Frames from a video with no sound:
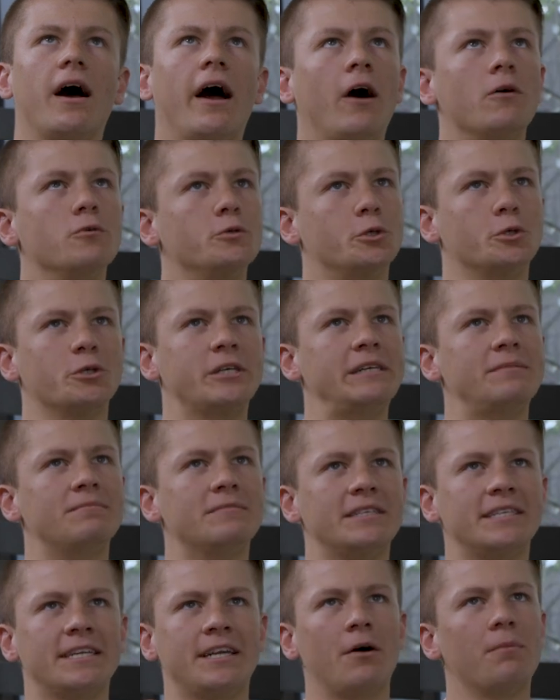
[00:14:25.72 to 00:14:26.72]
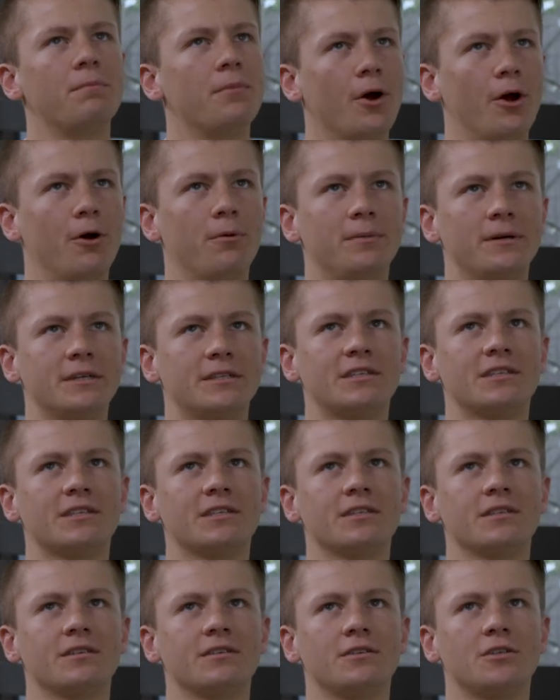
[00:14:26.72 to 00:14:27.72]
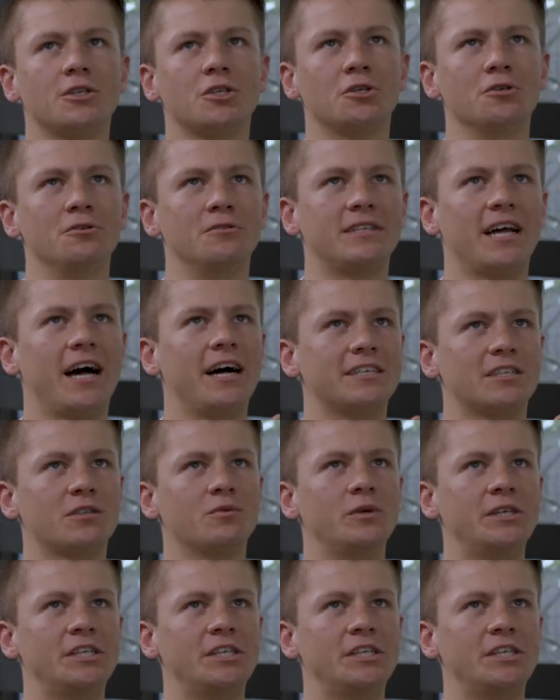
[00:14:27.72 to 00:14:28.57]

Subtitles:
our dreams and our purpose choose us,